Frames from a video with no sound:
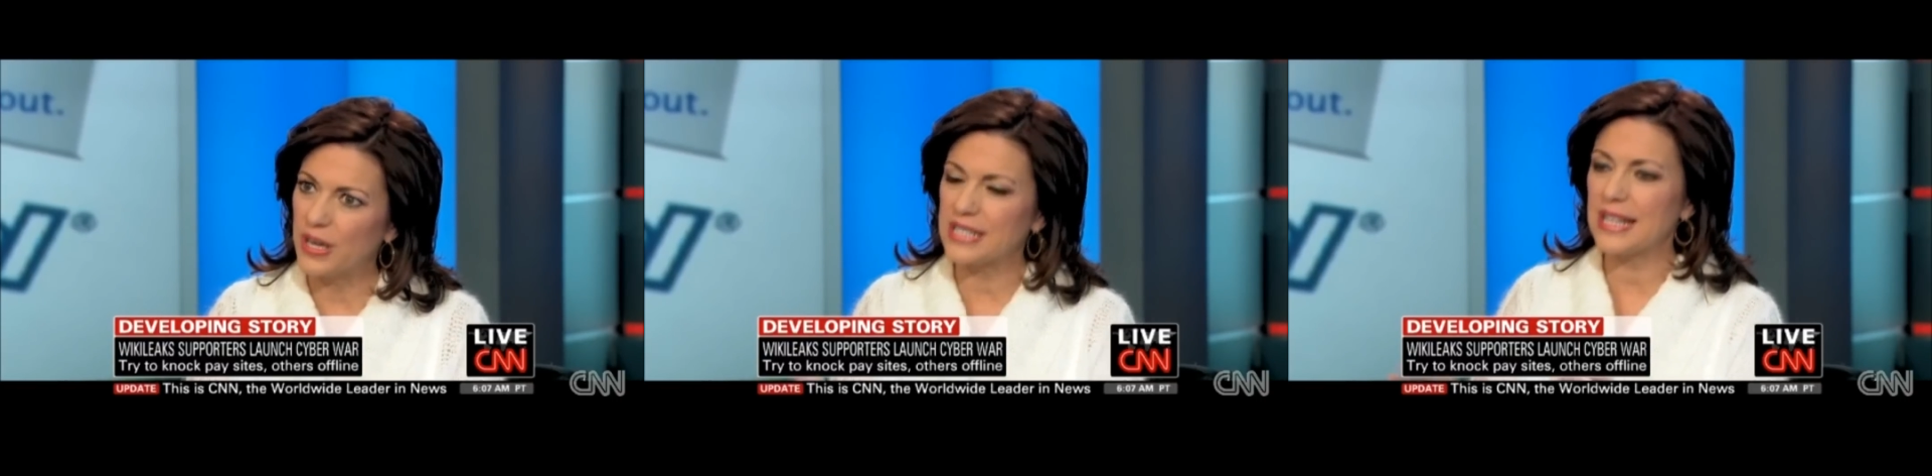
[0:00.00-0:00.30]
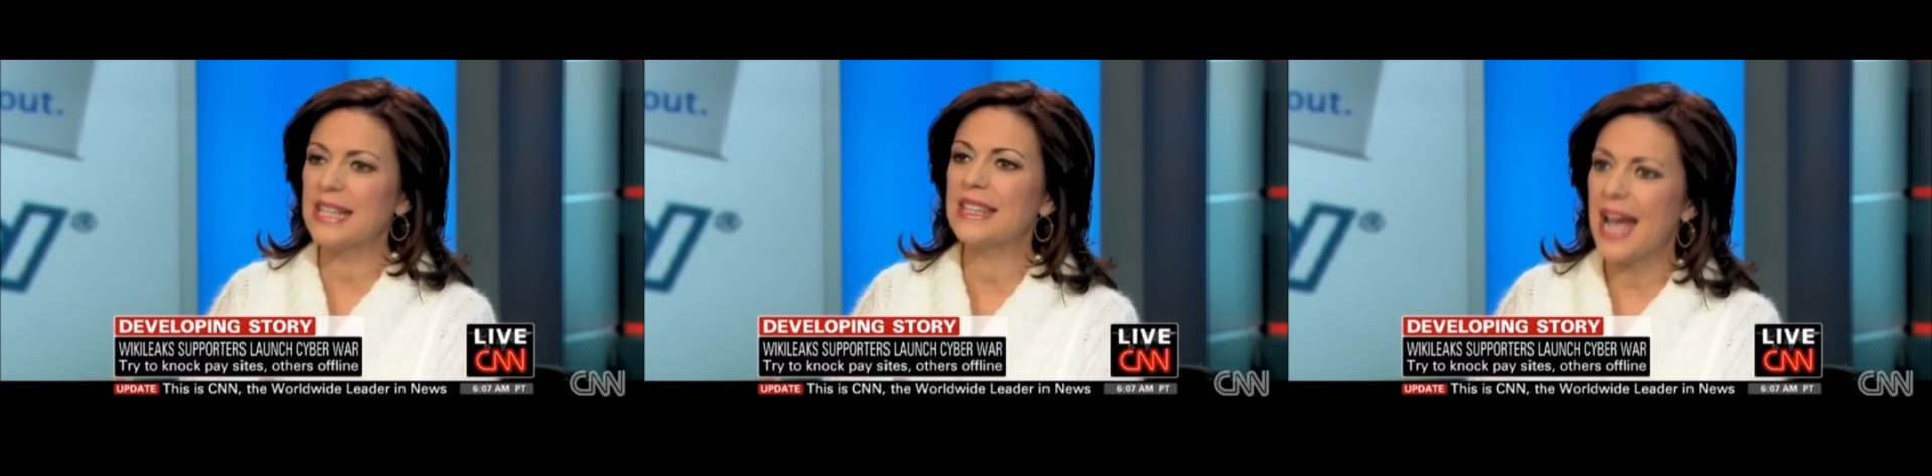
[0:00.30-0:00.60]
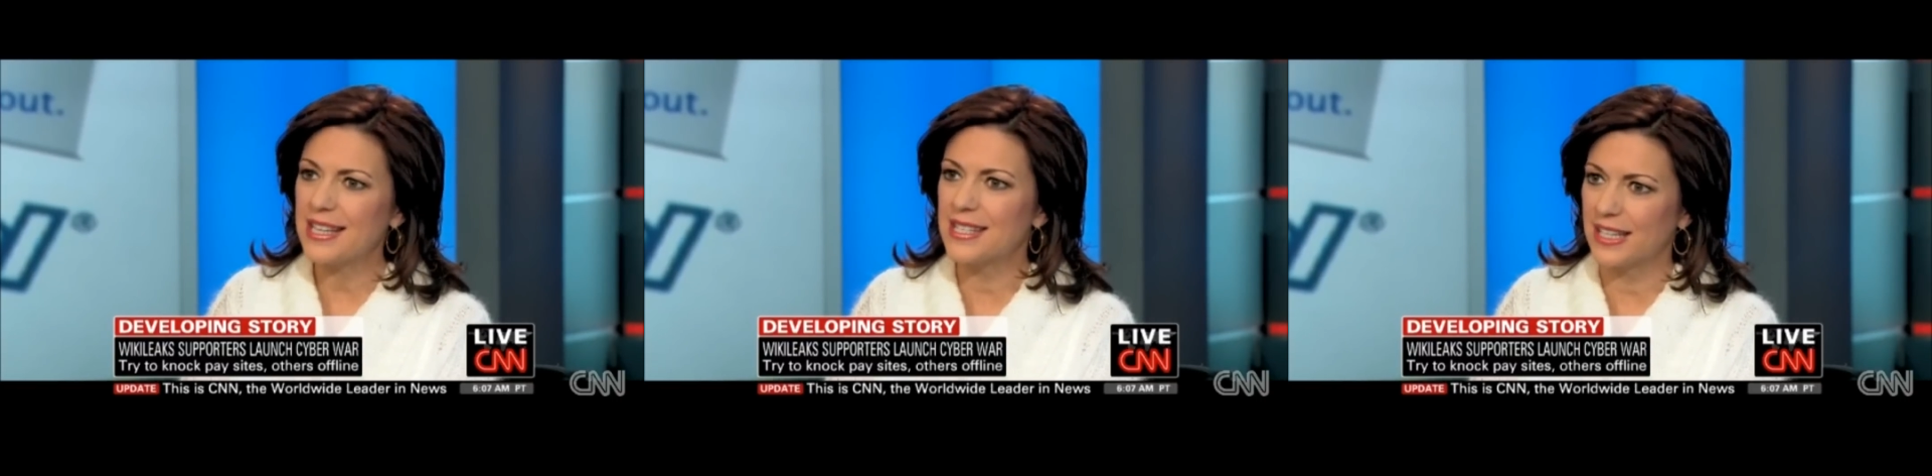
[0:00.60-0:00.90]
Because I think
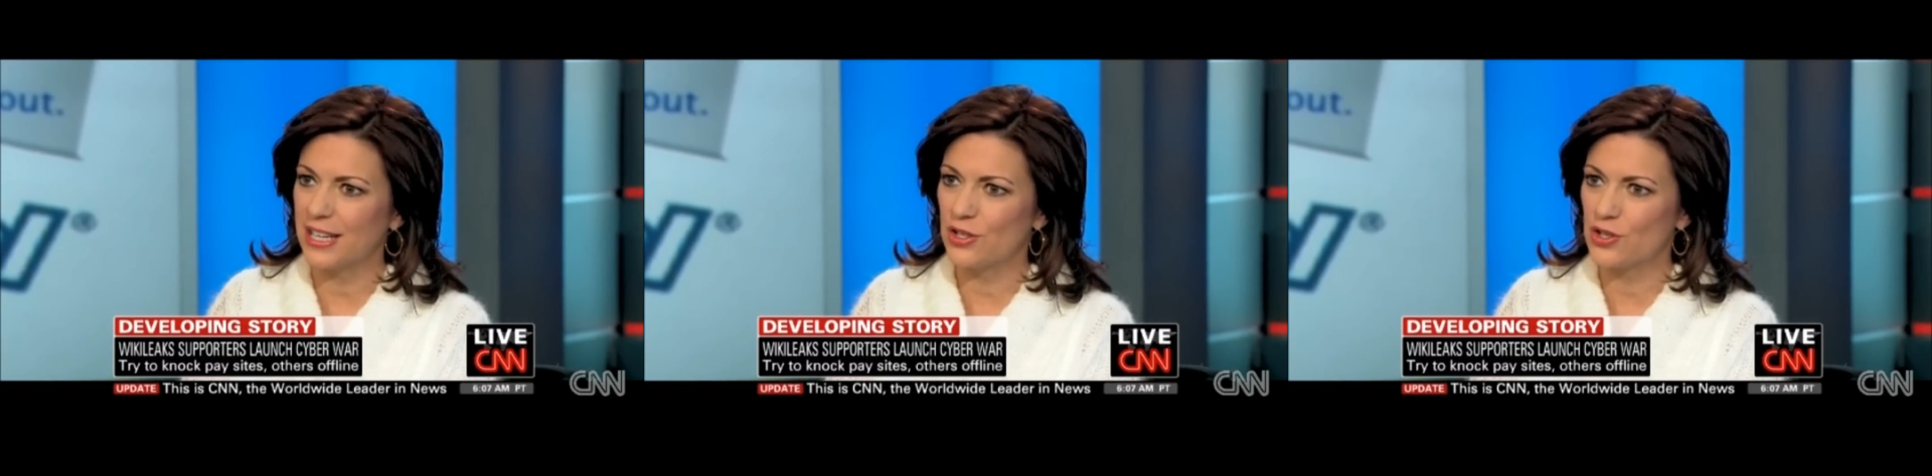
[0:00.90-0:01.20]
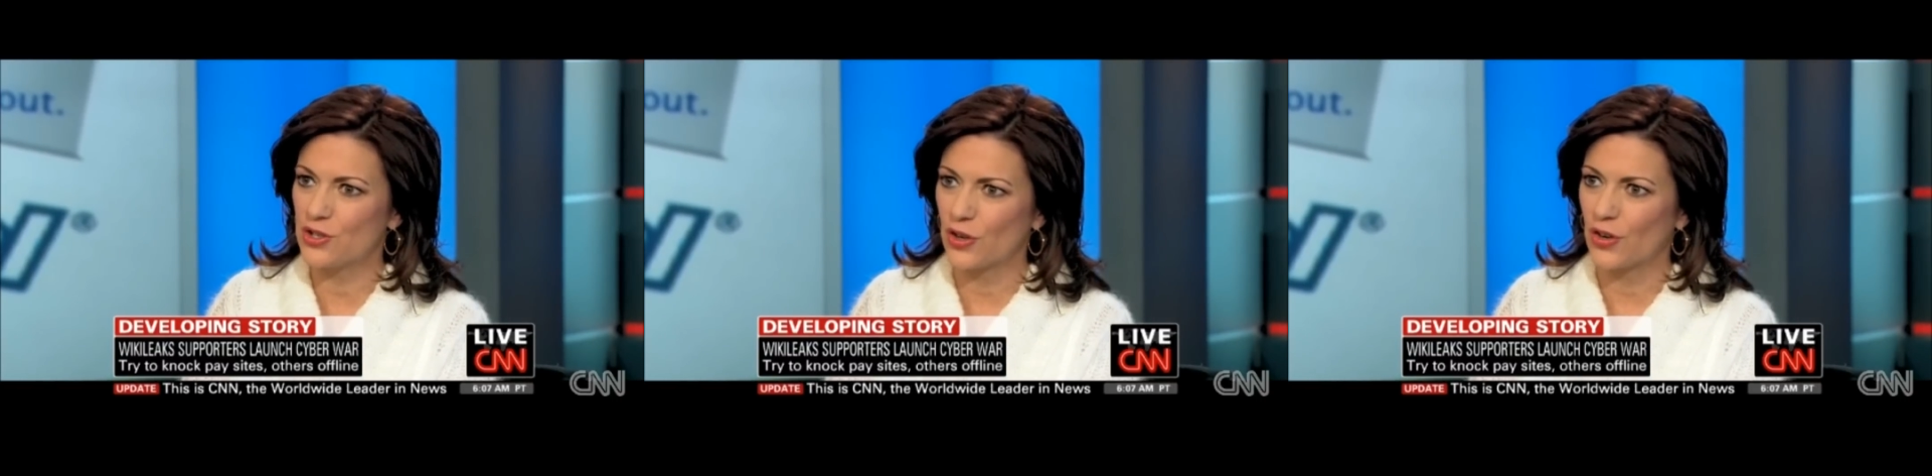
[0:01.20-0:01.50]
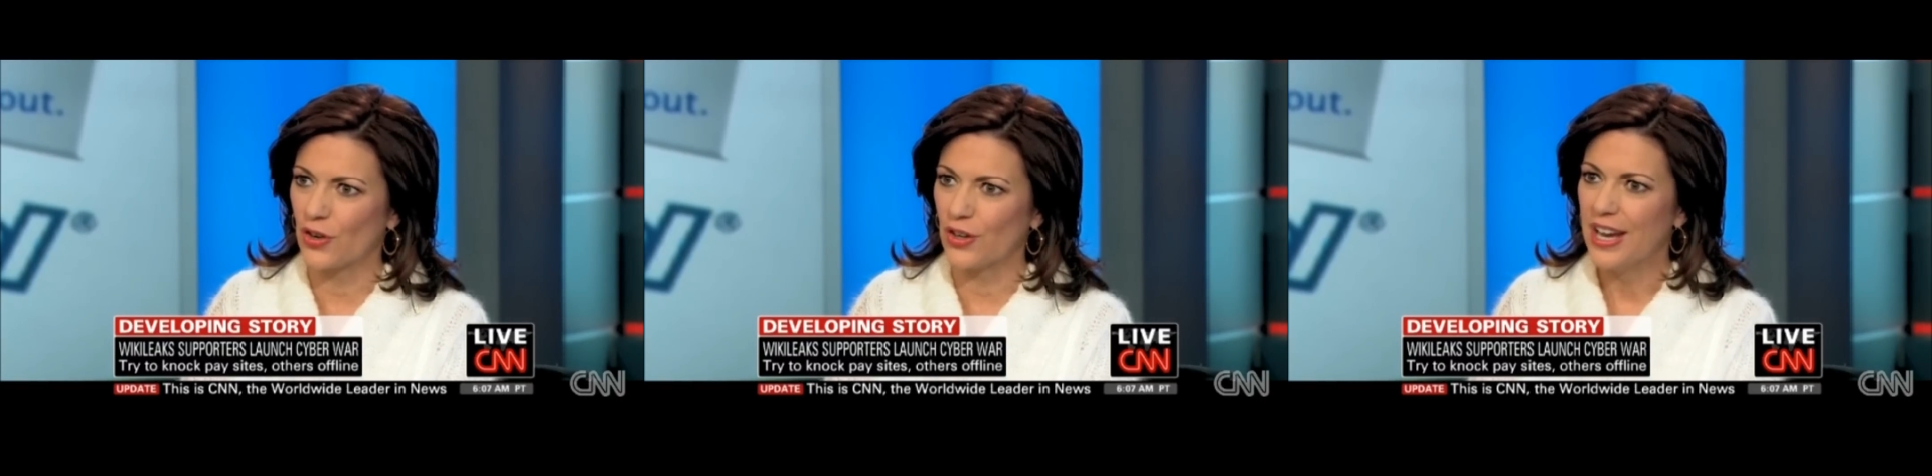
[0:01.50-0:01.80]
that's the
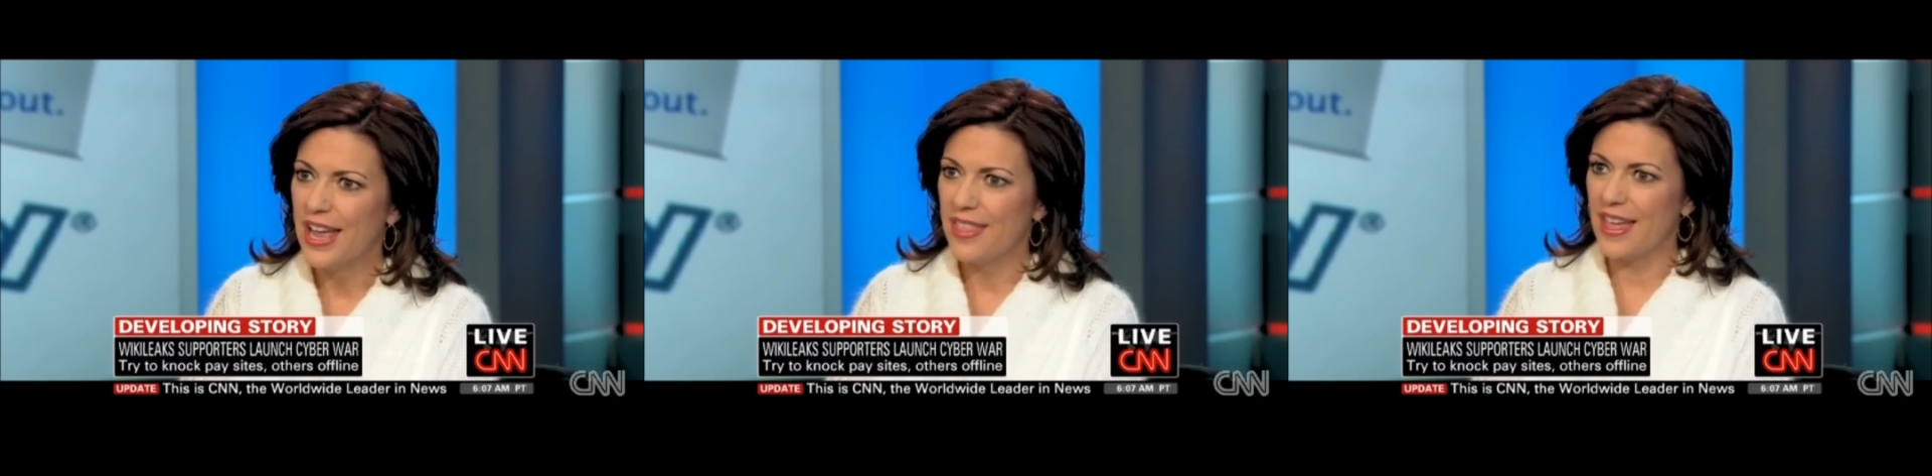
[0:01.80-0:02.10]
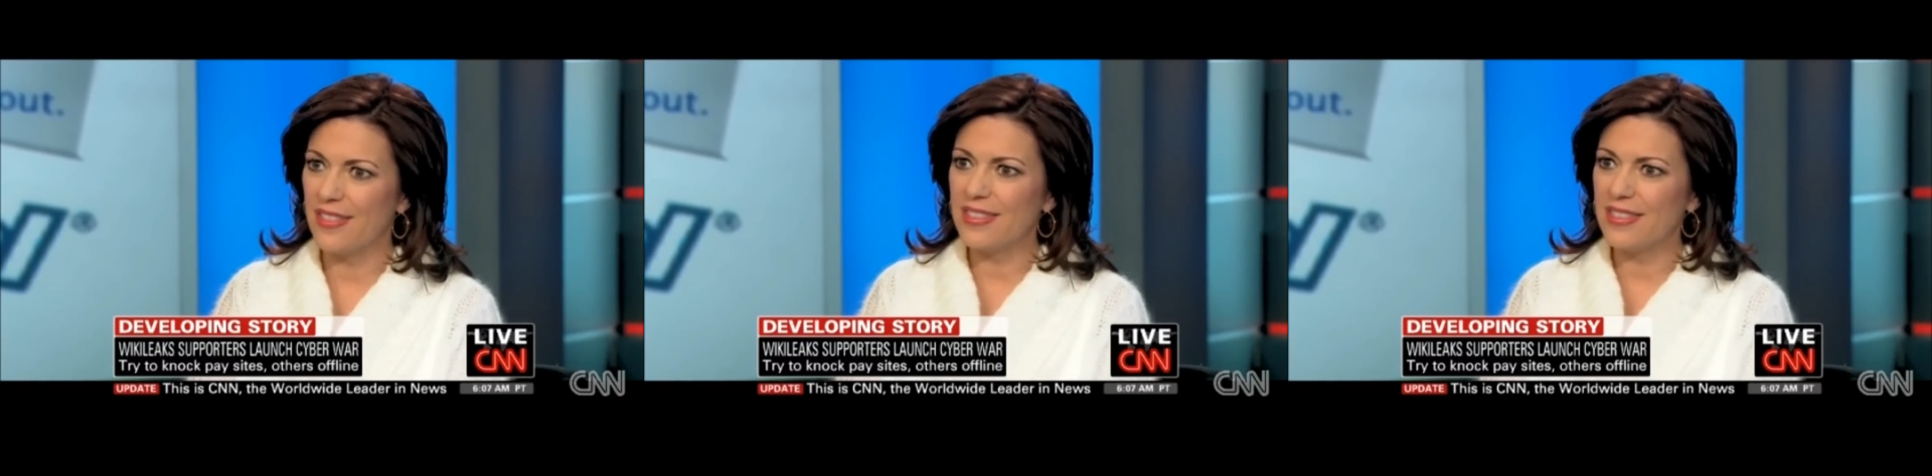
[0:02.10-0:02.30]
concern, that